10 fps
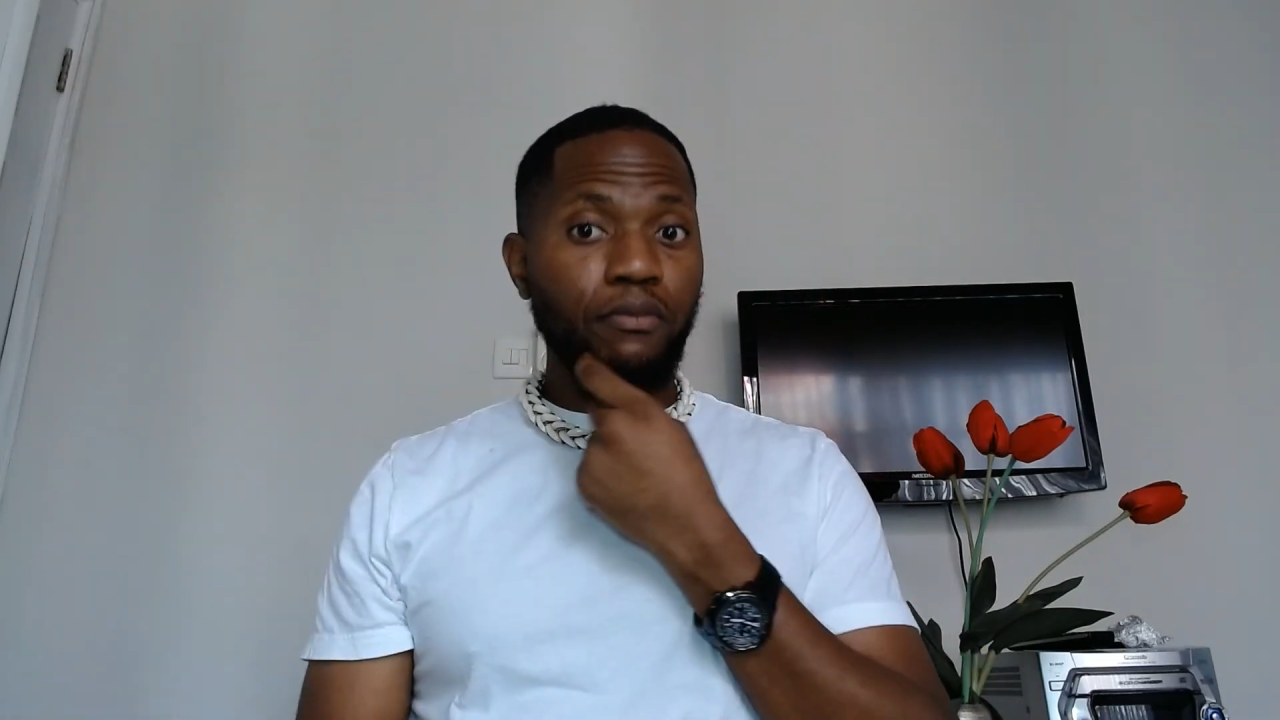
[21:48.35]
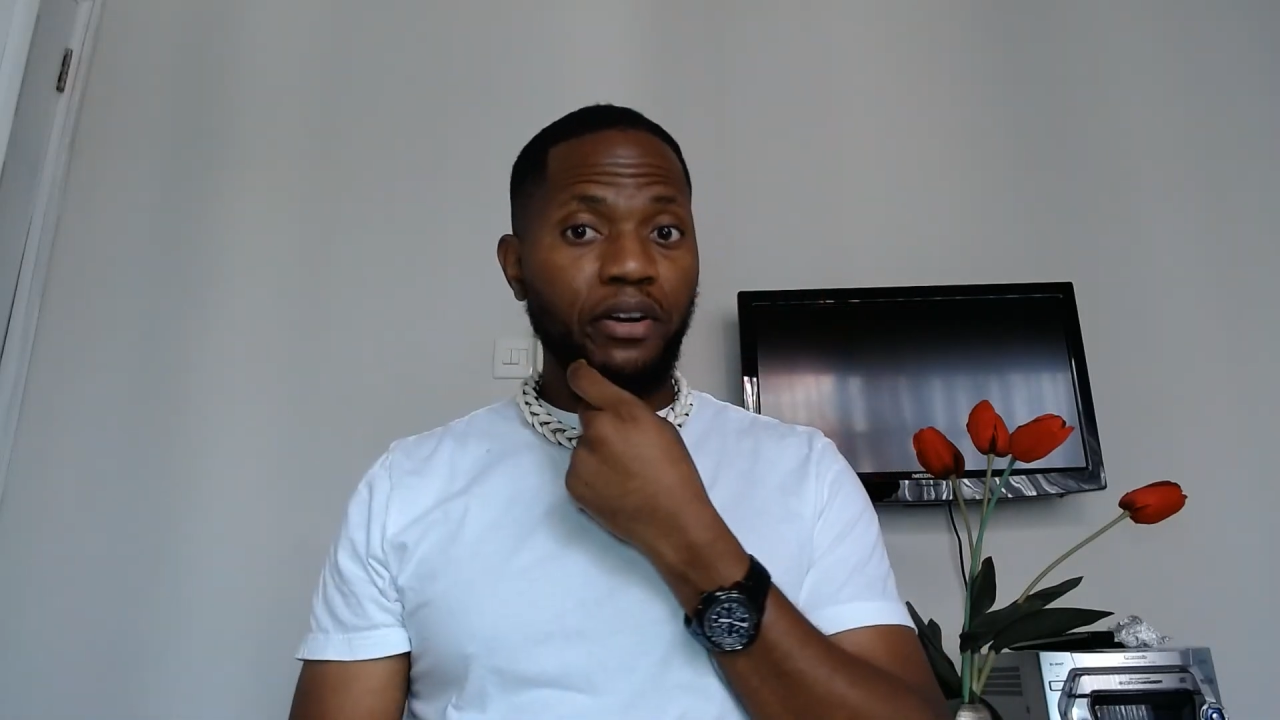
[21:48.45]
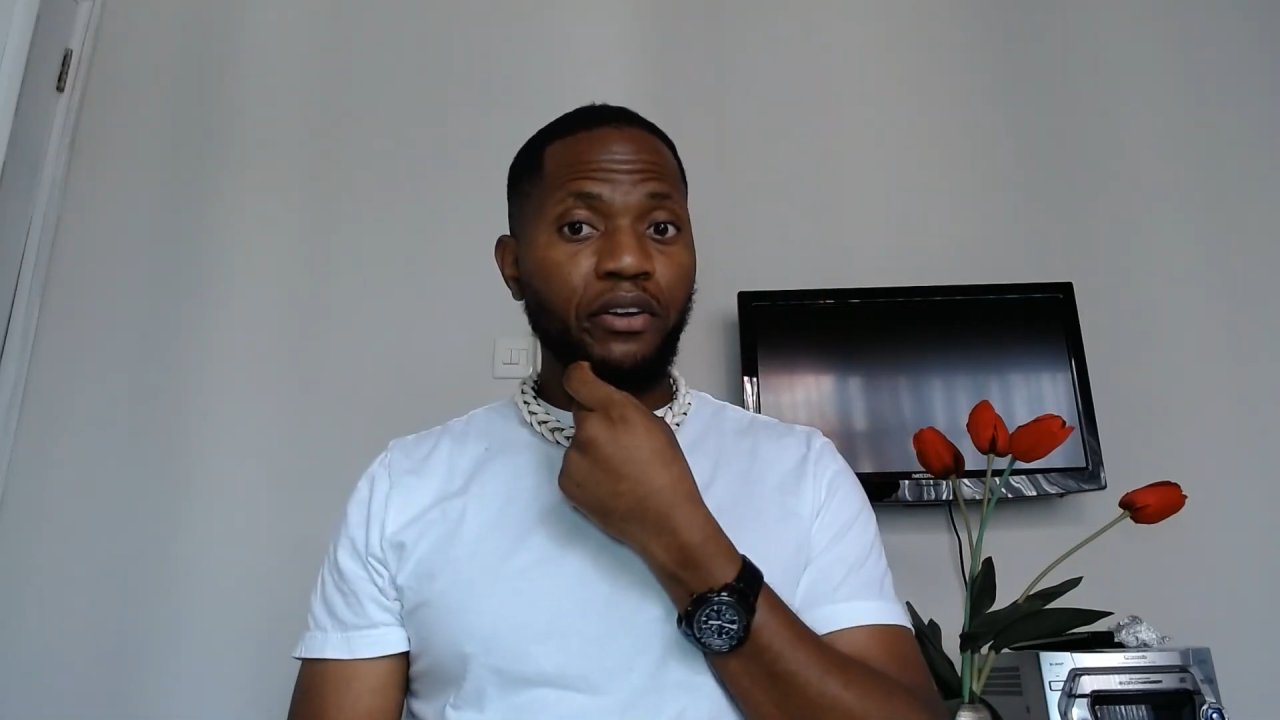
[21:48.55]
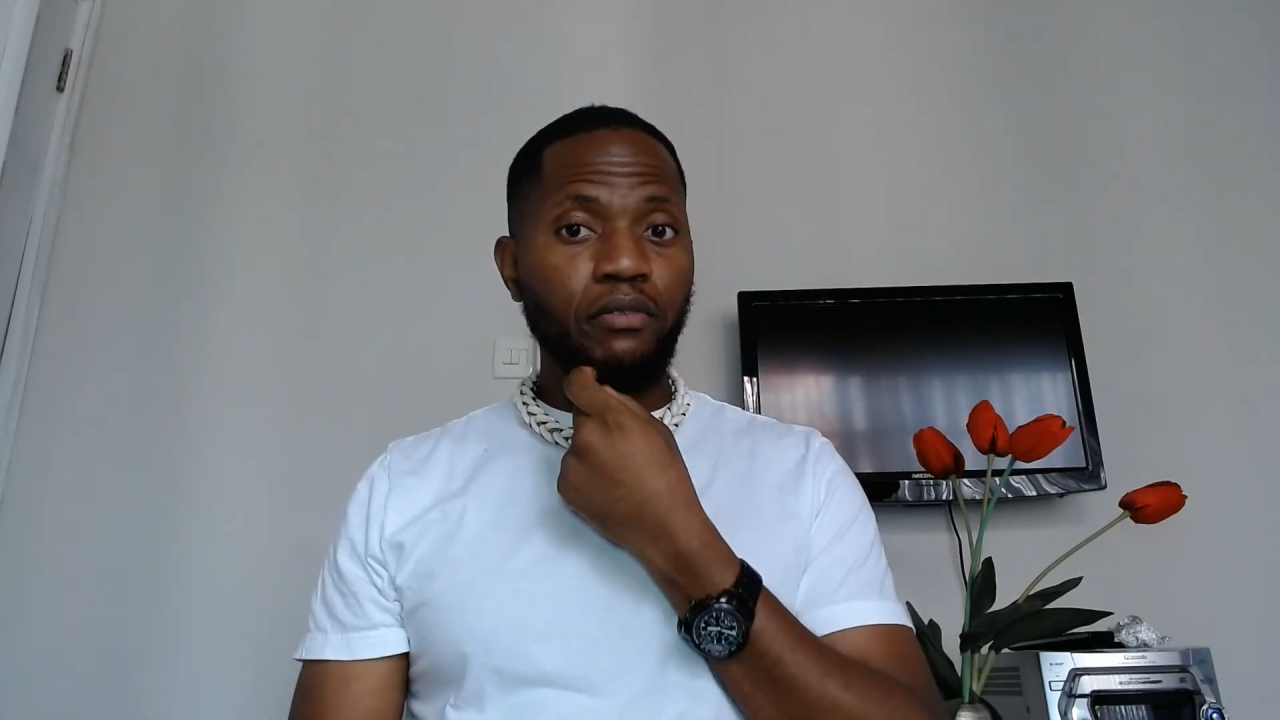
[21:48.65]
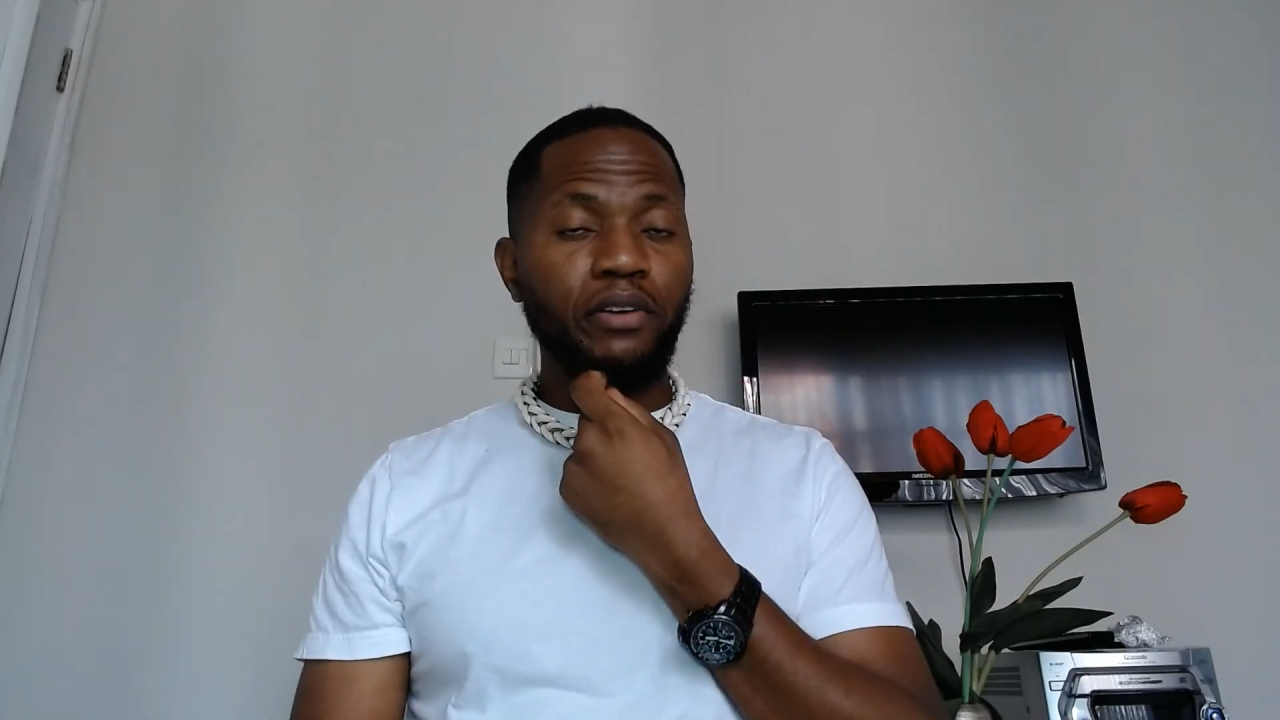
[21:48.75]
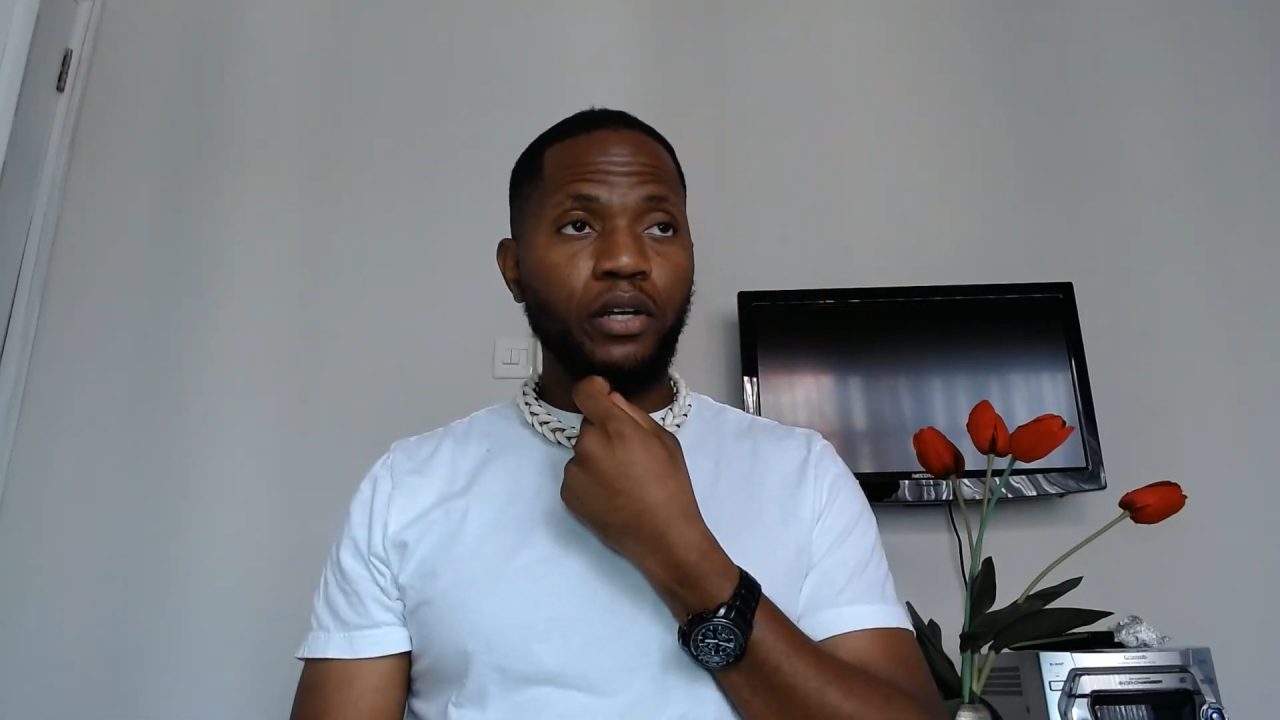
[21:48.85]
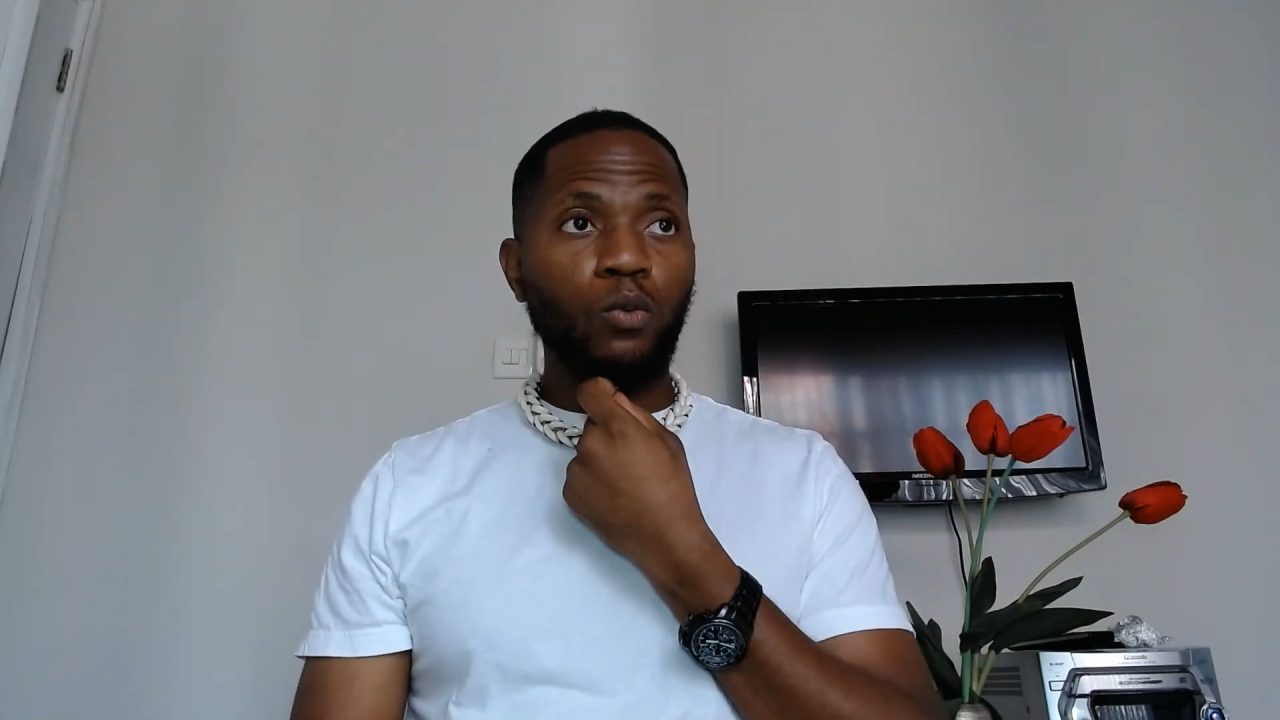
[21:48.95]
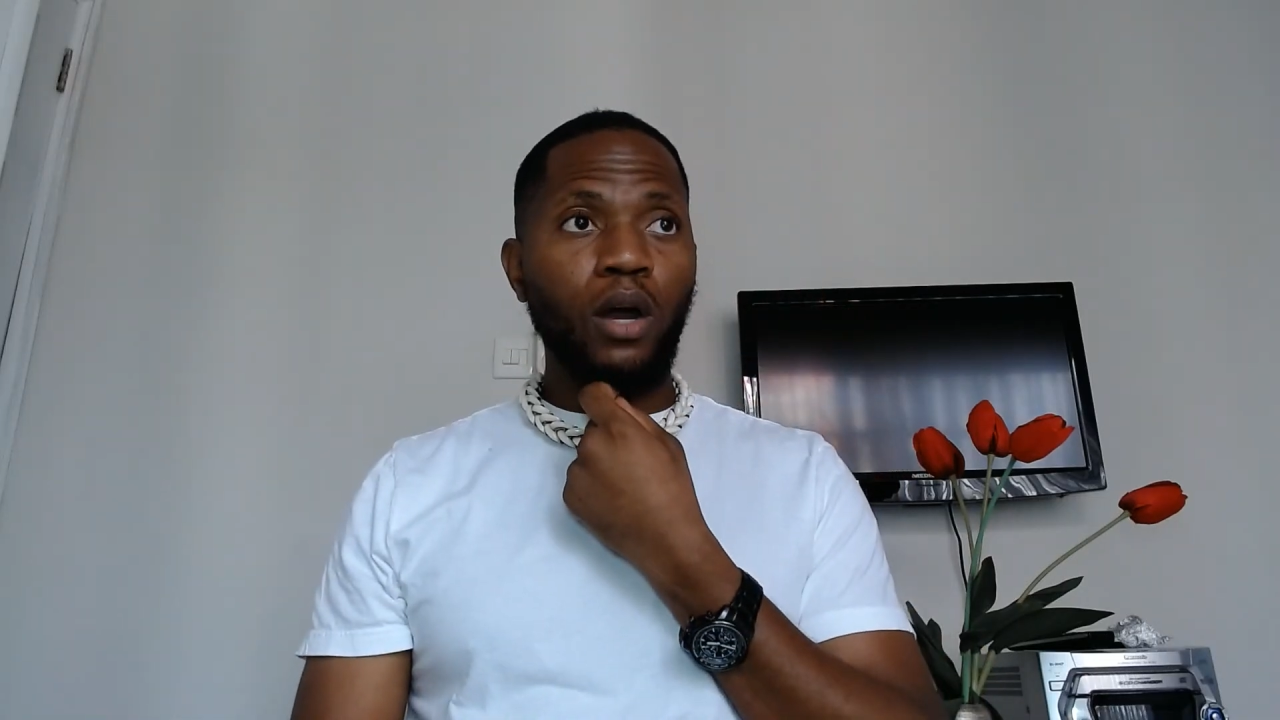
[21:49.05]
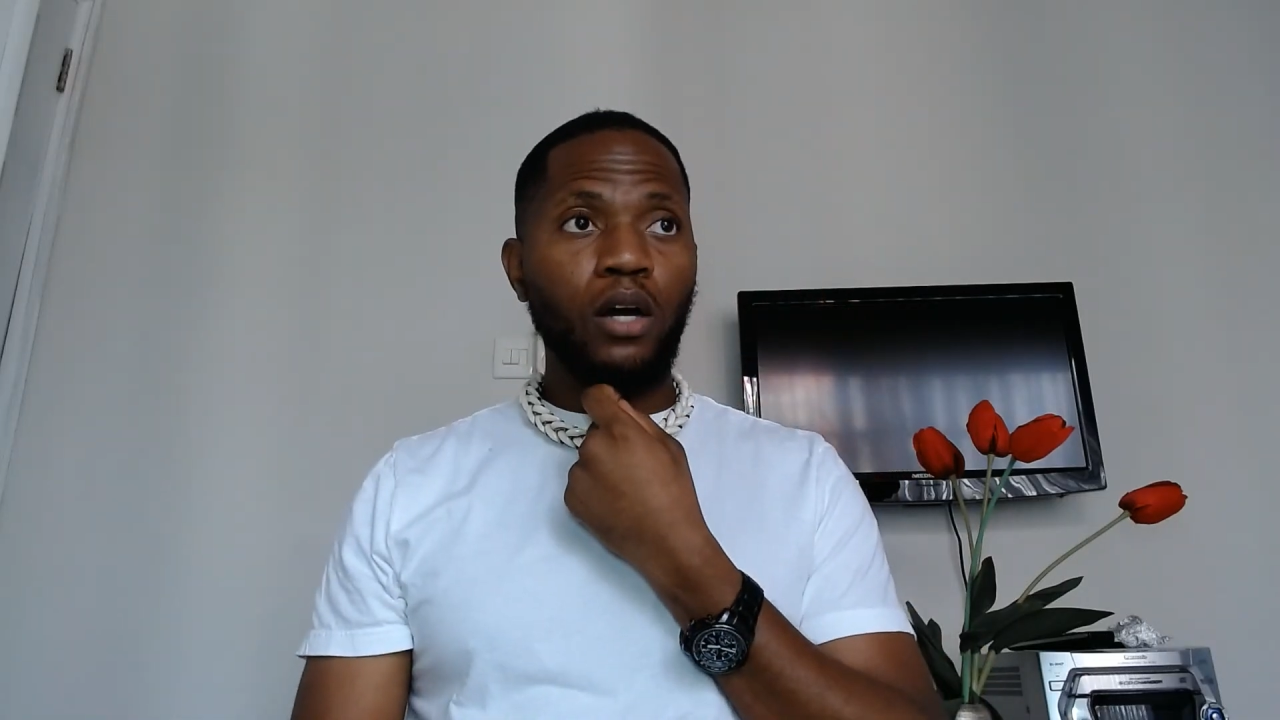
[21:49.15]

very well,